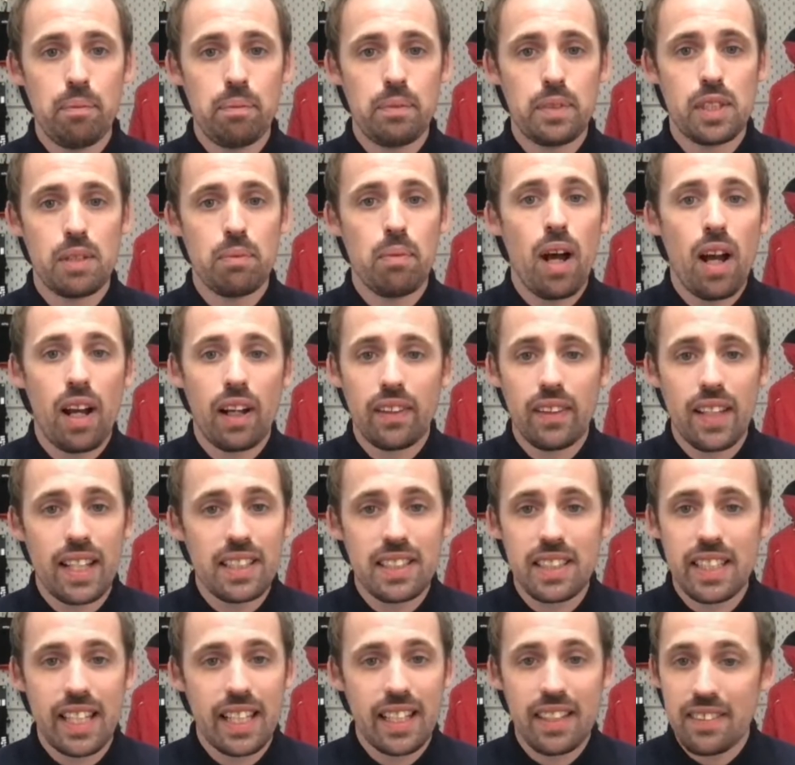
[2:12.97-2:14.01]
So Mark,
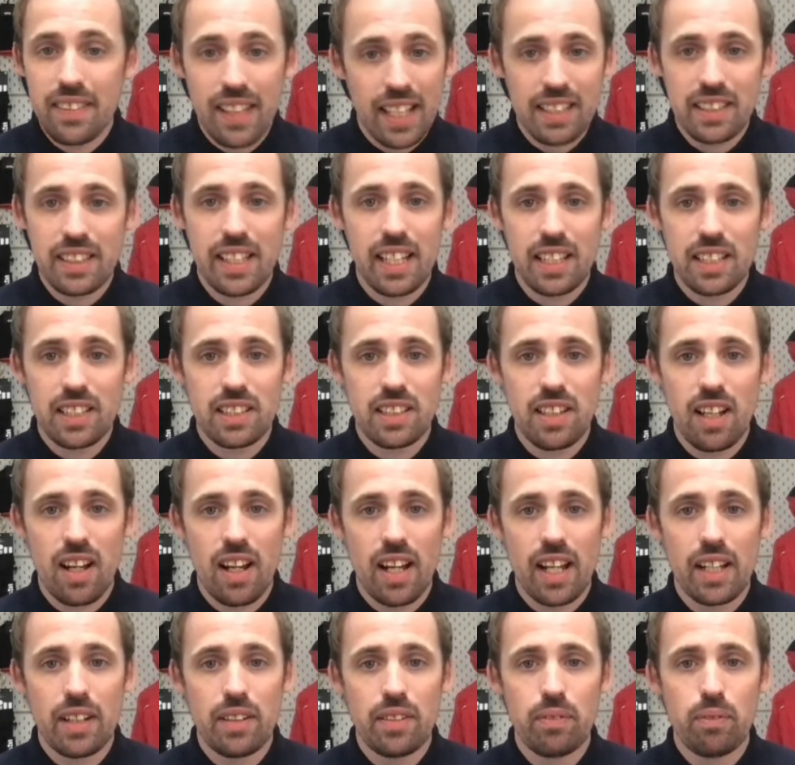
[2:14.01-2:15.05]
let's get
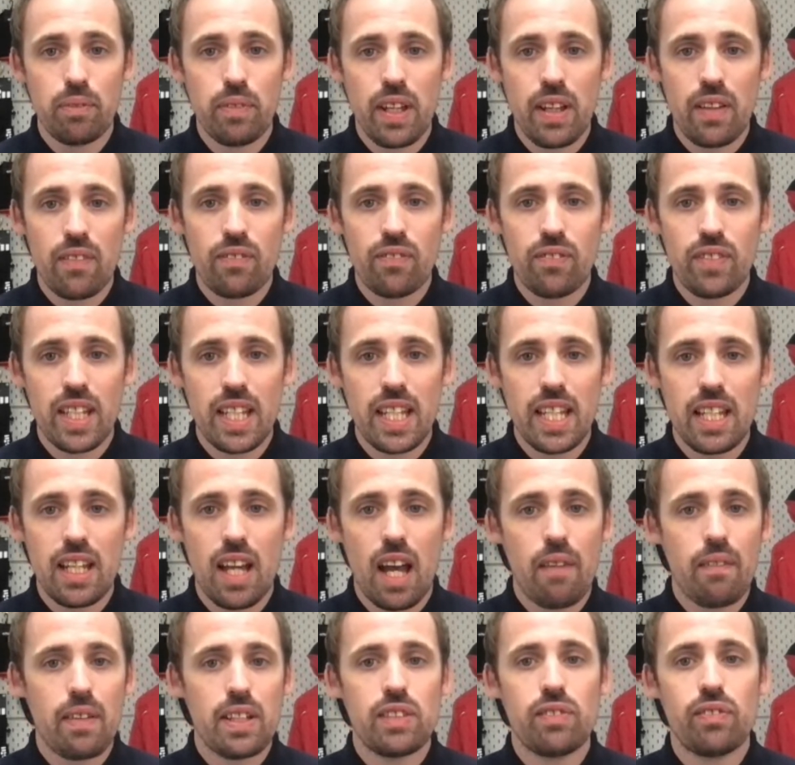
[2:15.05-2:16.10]
started with the
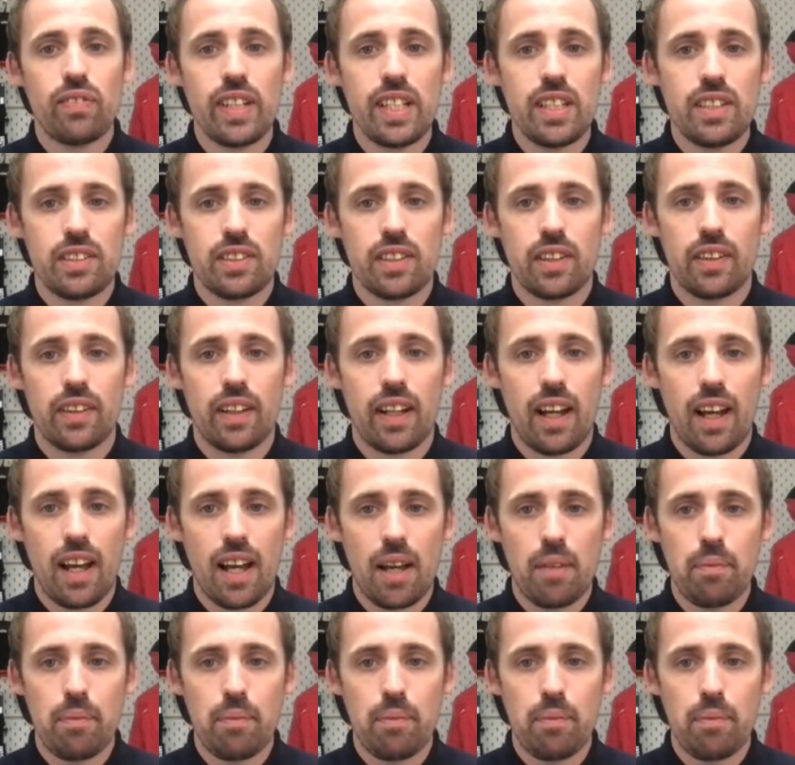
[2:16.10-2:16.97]
OS3 suit.